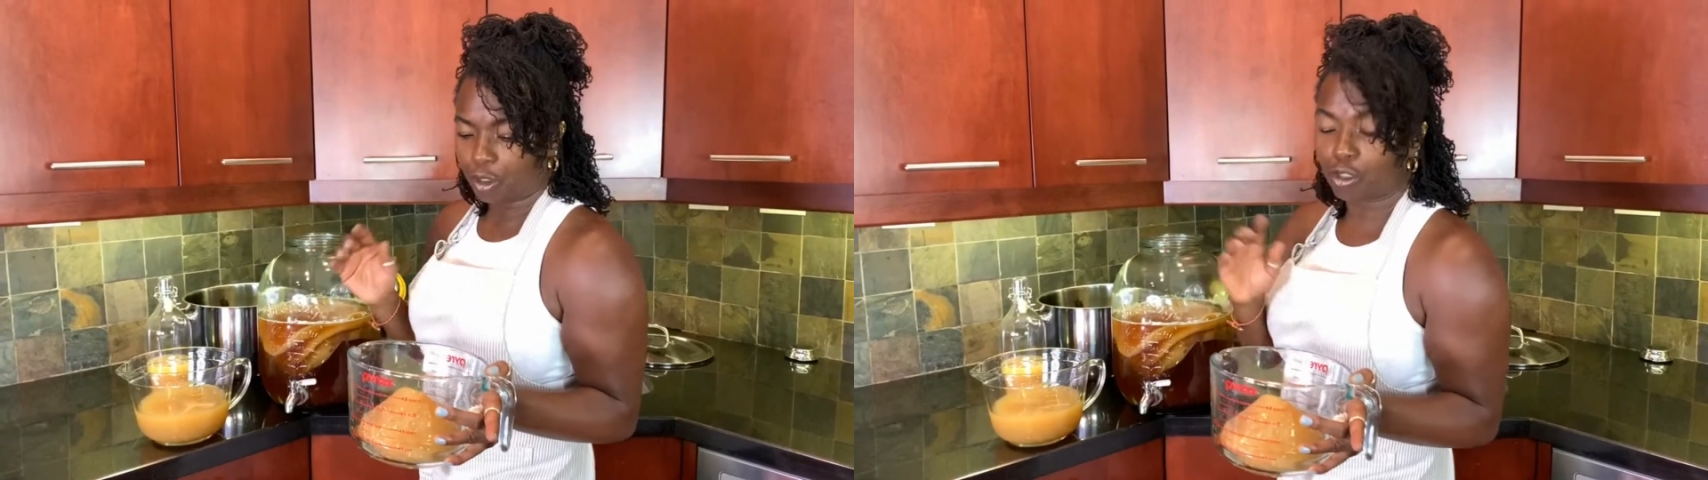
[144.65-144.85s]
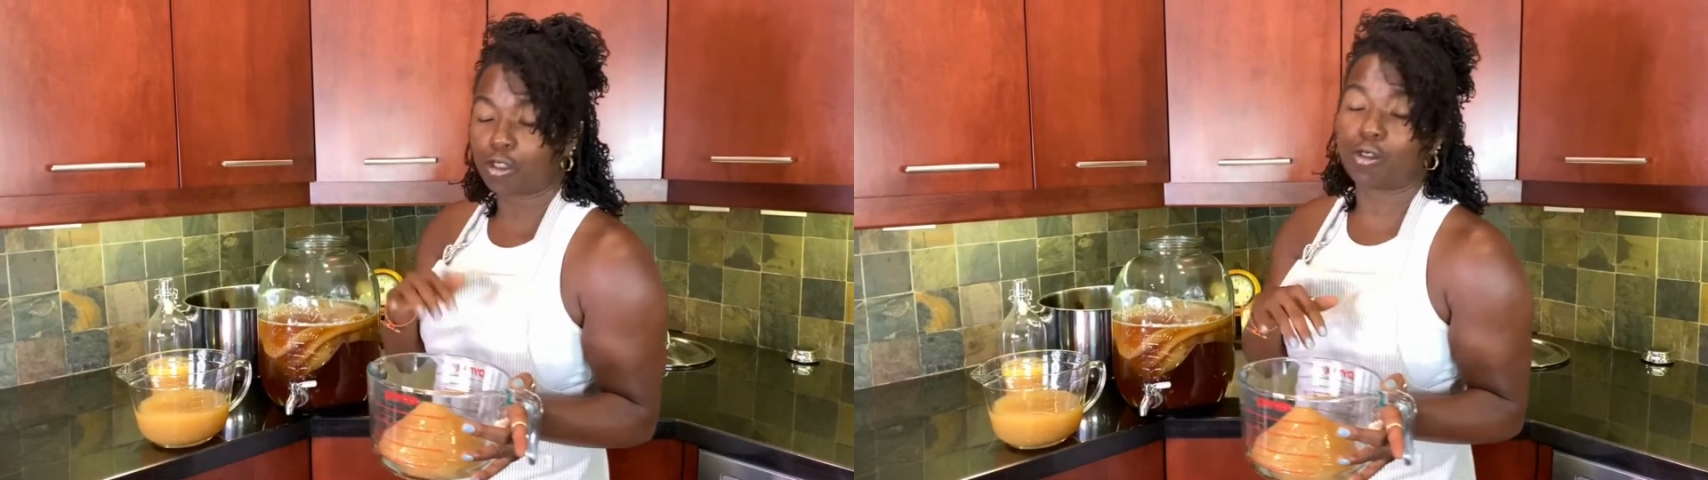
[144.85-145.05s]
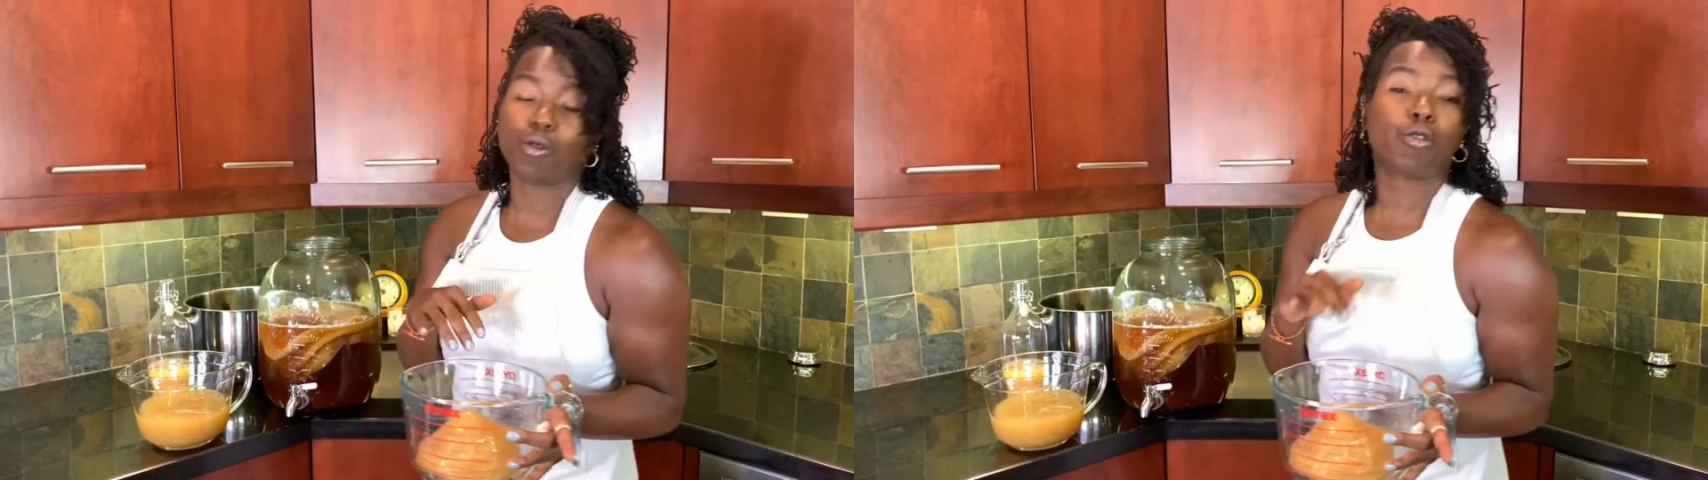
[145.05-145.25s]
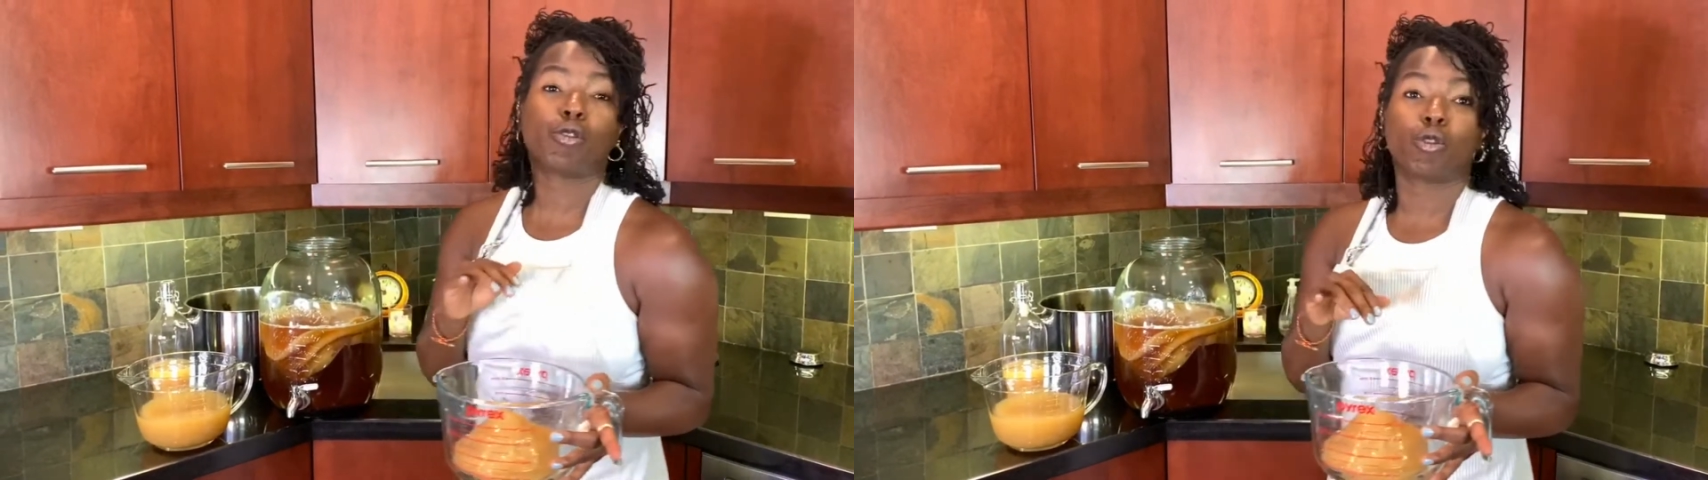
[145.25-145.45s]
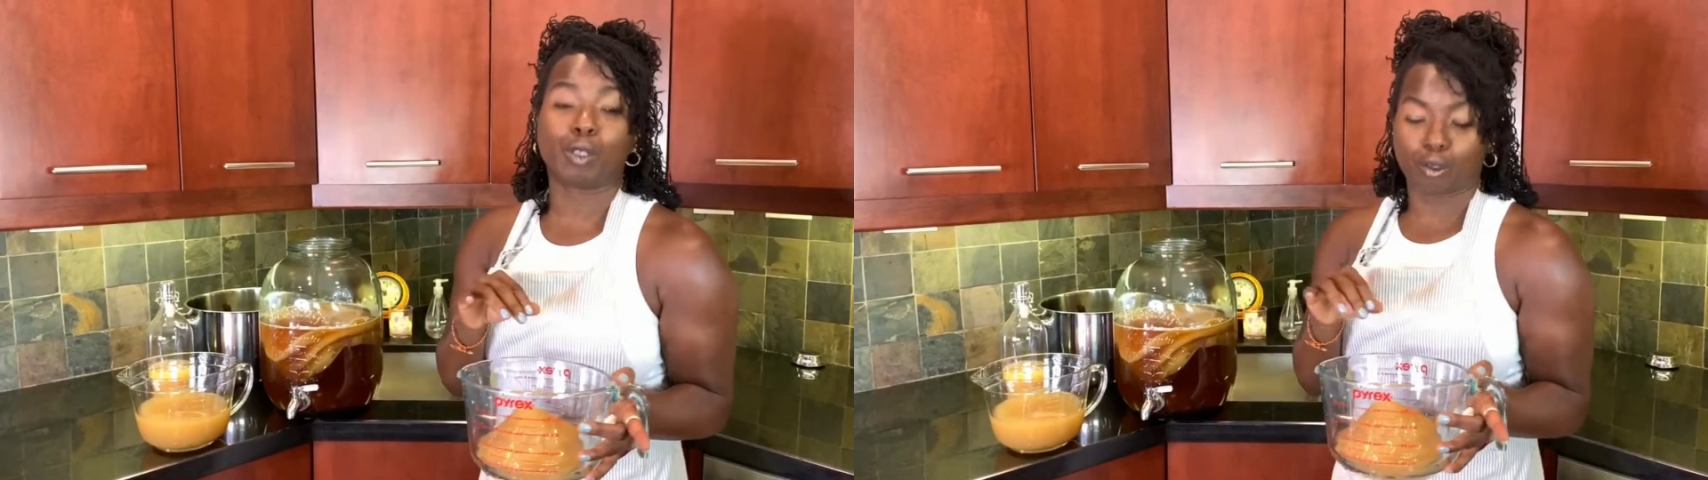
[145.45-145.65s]
new
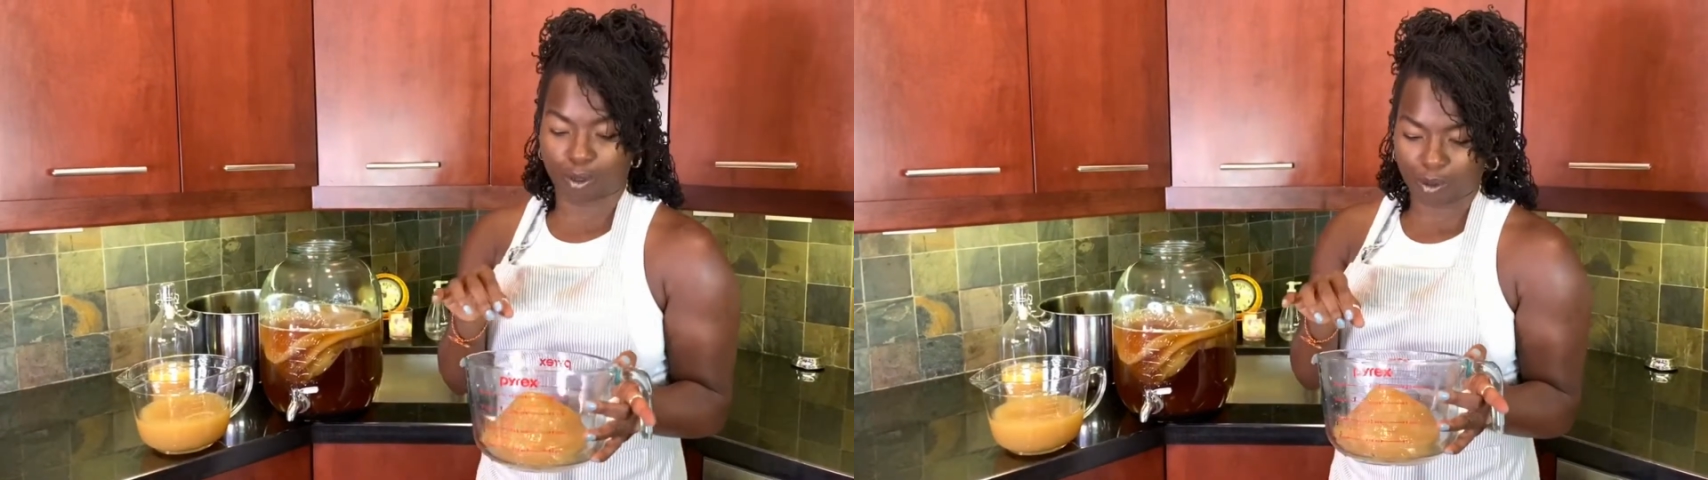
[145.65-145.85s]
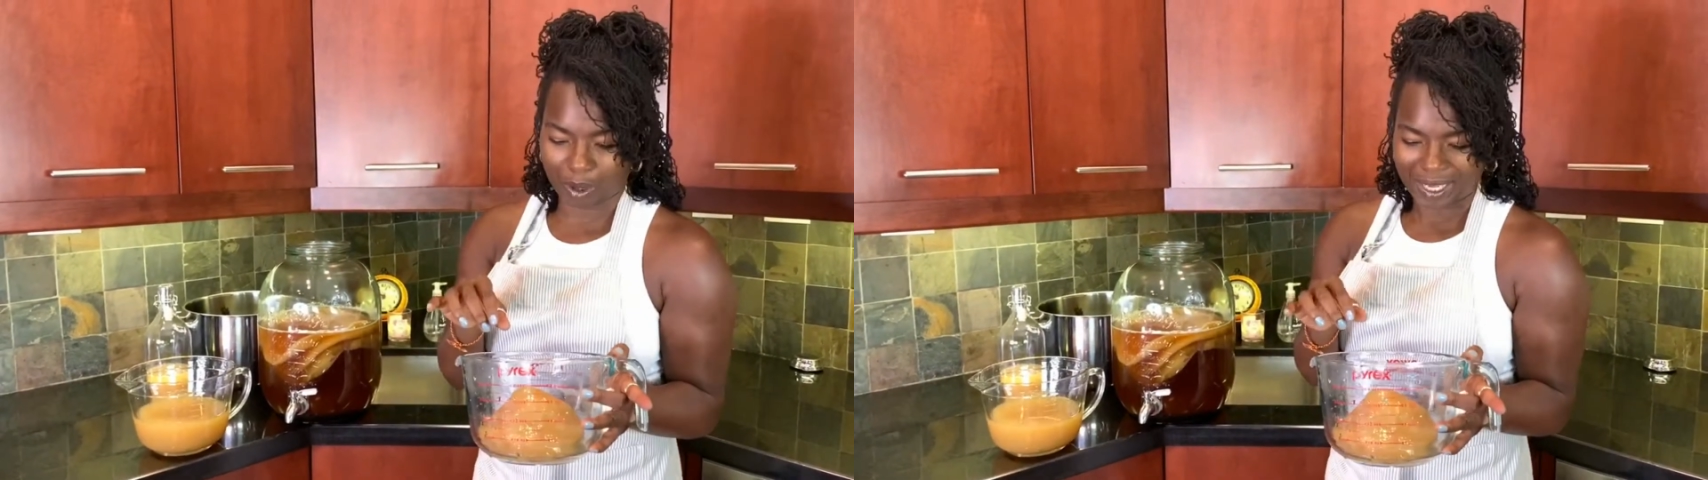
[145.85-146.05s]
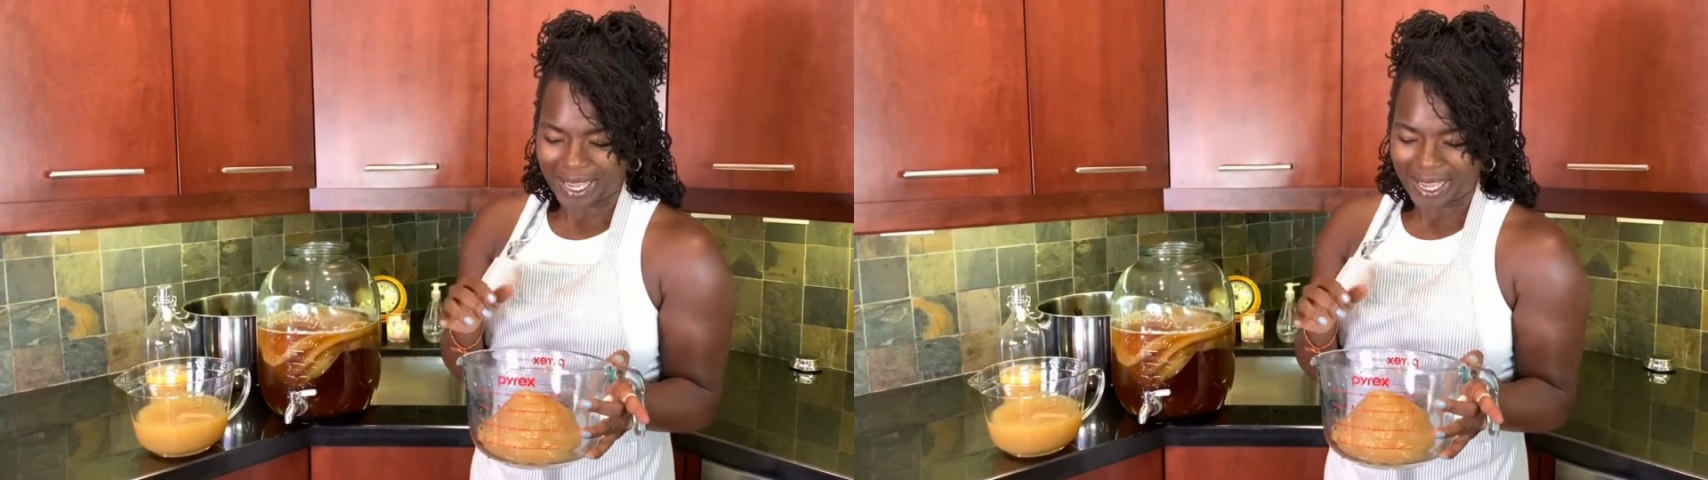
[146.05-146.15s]
scoby grows.